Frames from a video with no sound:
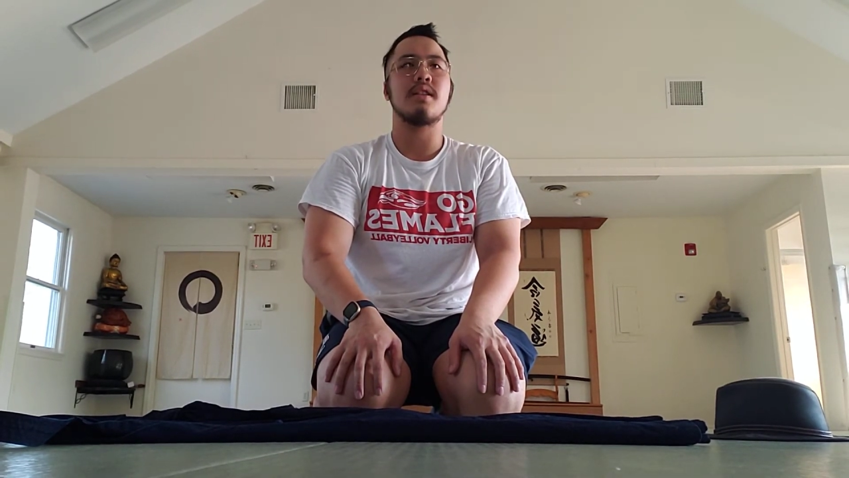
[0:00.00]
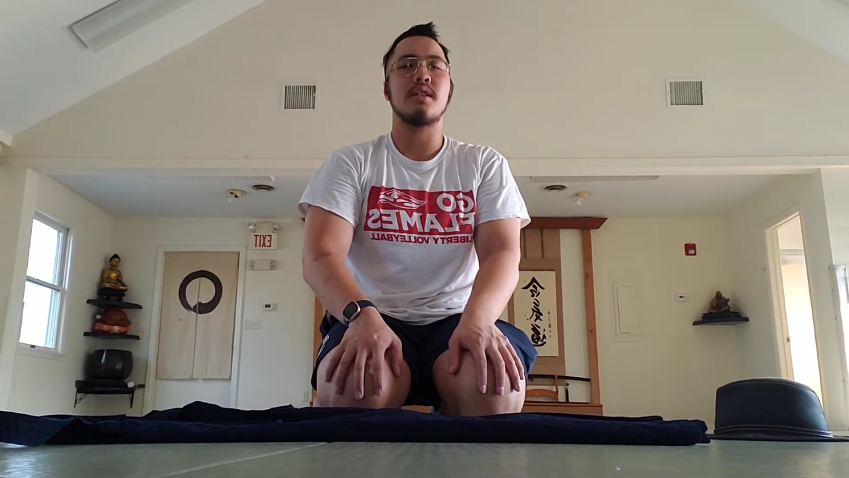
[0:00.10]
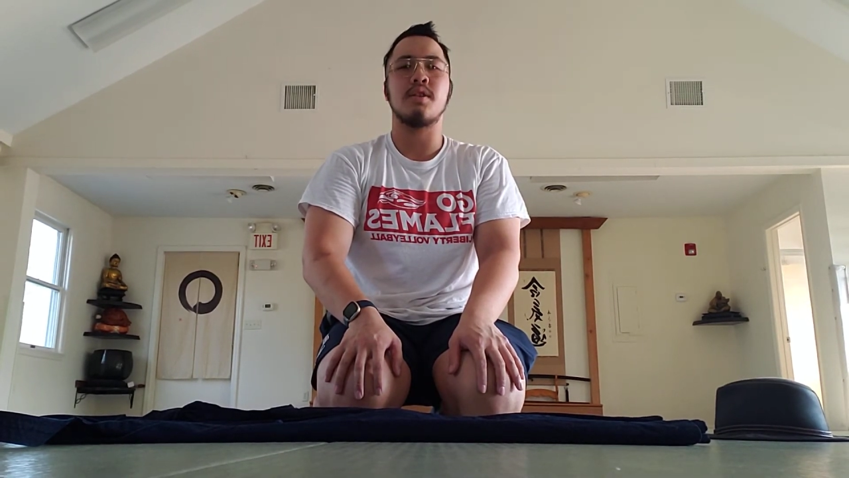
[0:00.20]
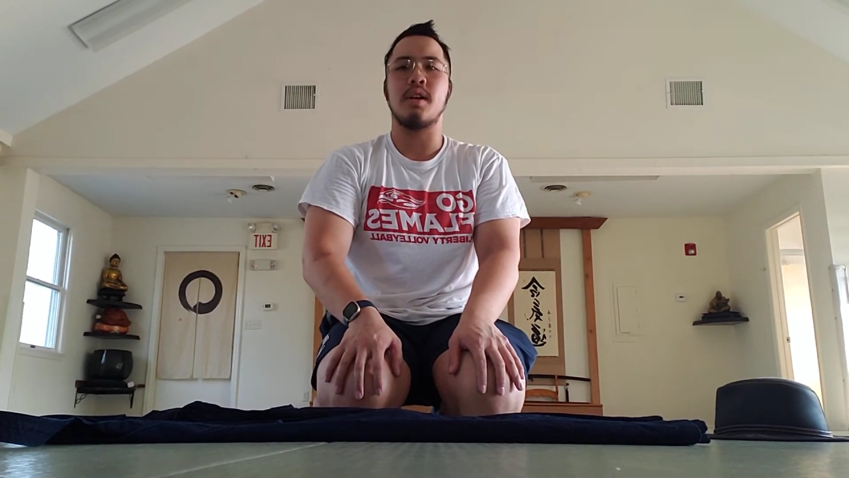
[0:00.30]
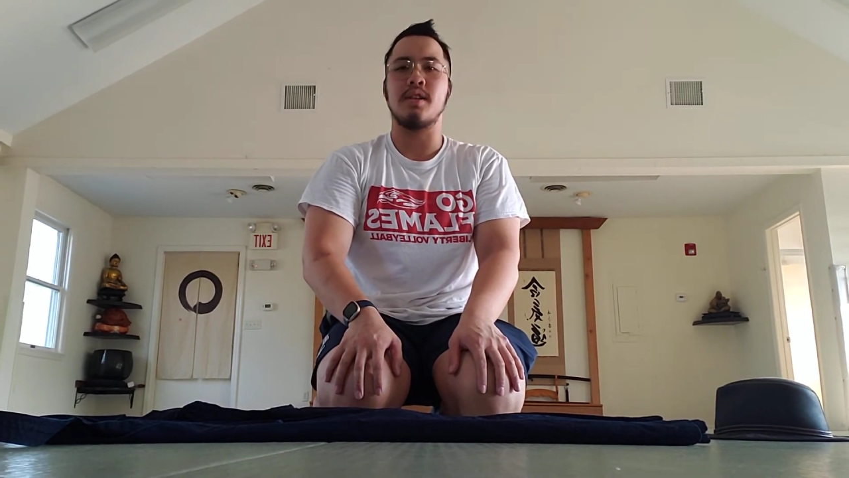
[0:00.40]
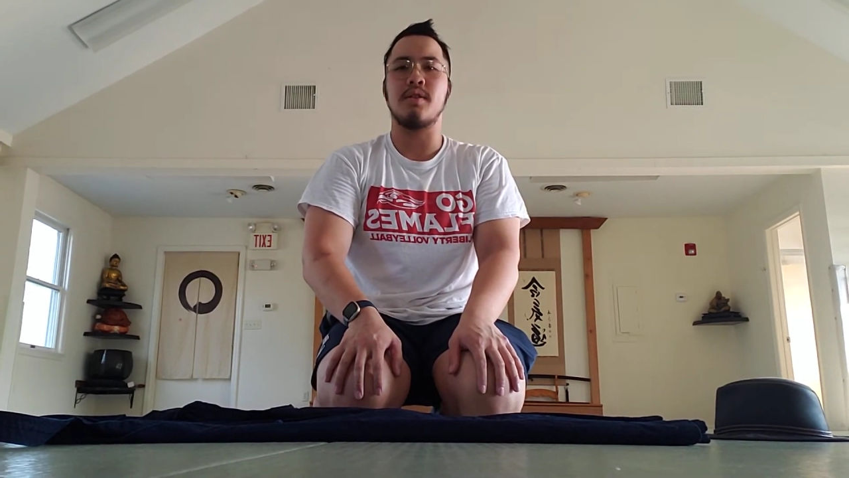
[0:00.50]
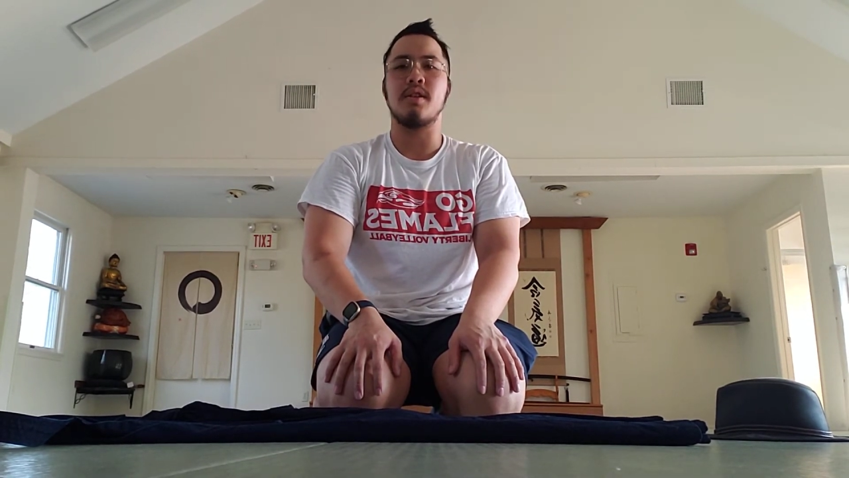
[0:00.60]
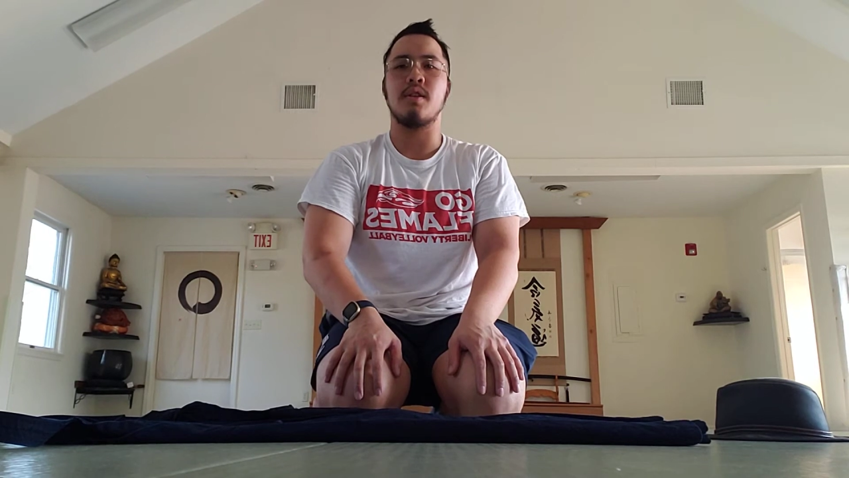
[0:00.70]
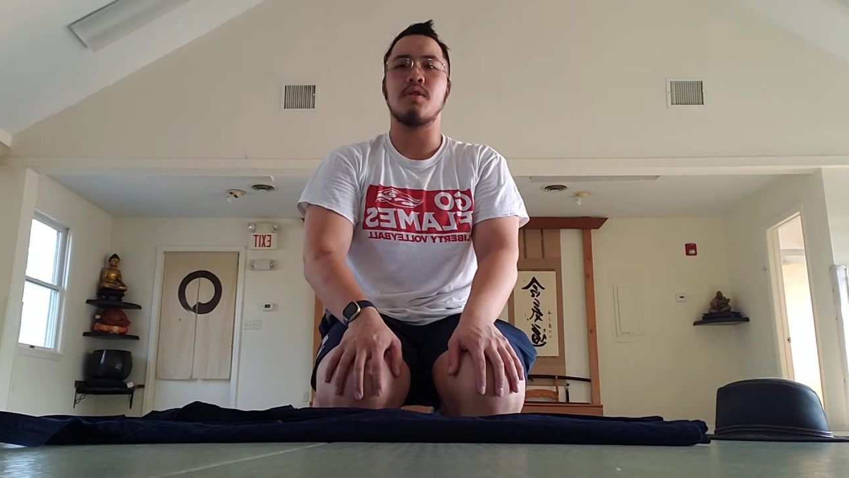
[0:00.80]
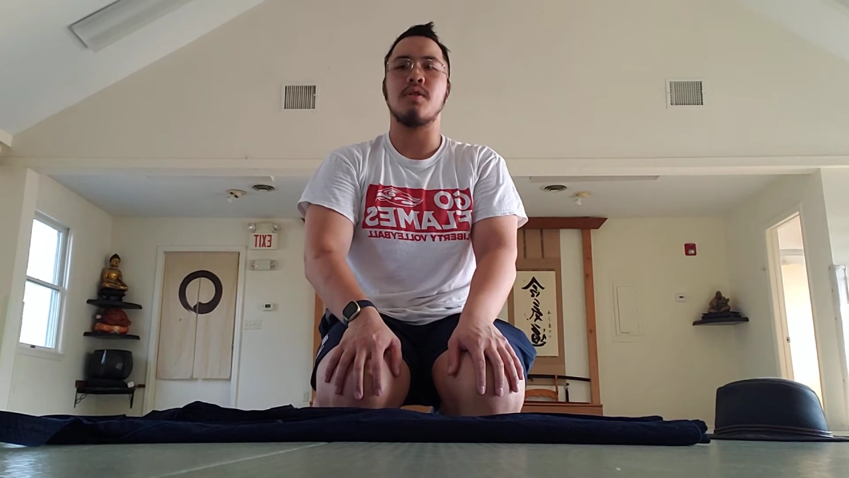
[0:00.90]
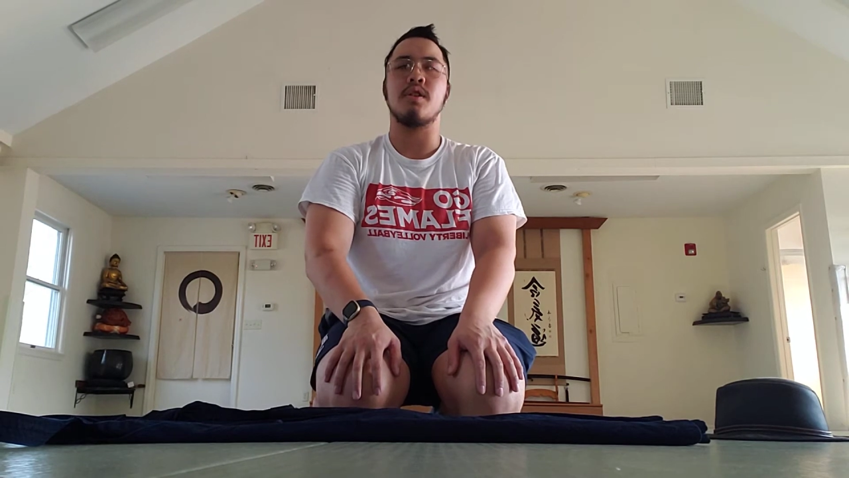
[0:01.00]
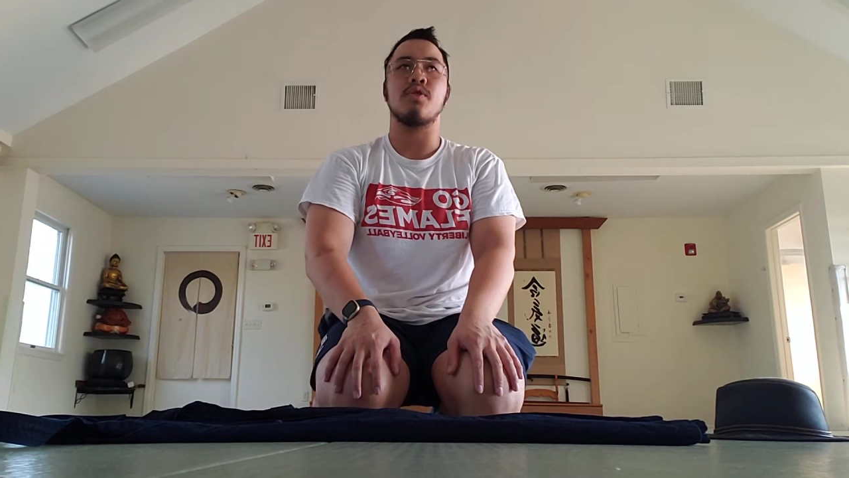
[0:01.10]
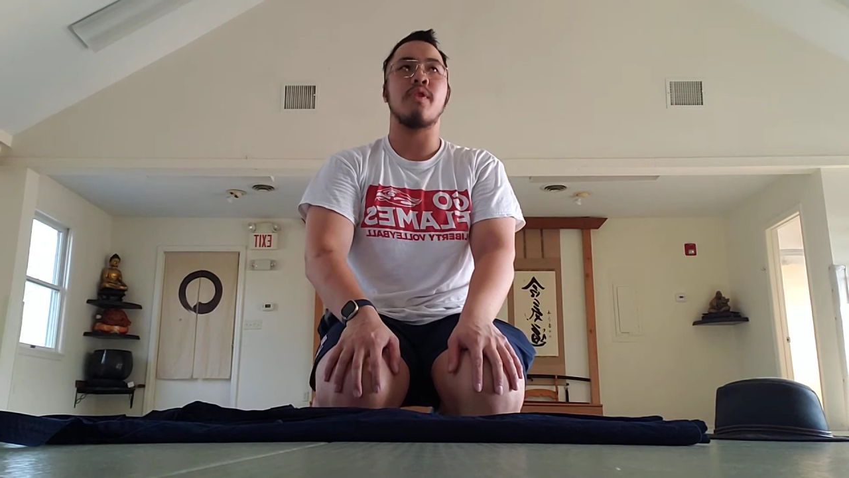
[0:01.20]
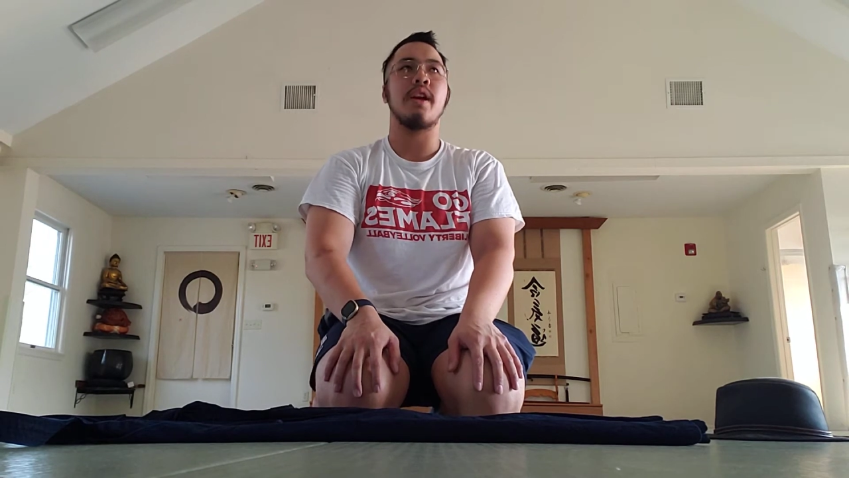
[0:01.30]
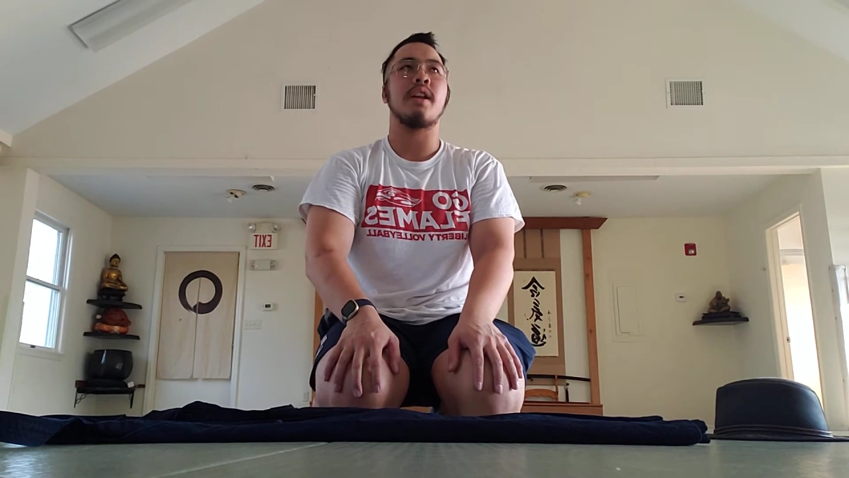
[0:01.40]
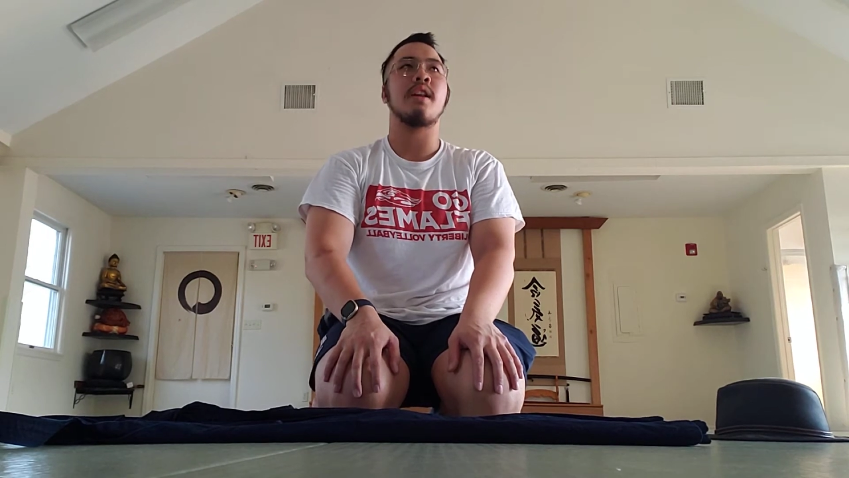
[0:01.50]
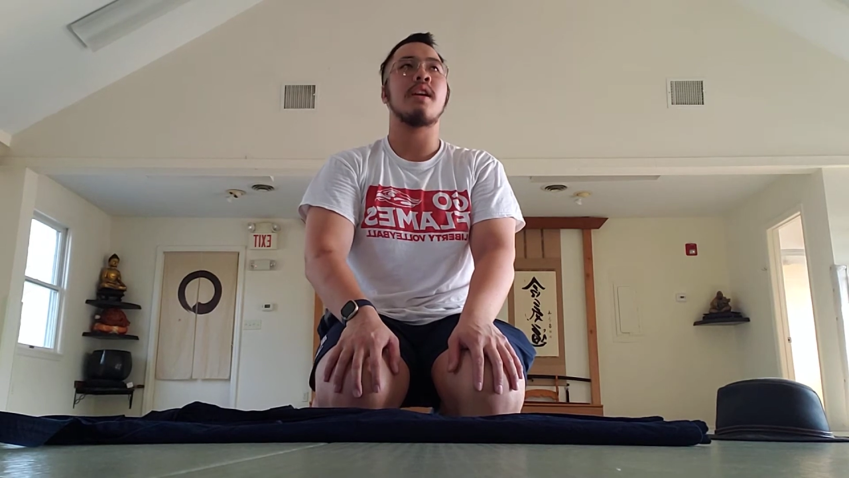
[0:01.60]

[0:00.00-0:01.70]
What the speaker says: to enter the dojo to train,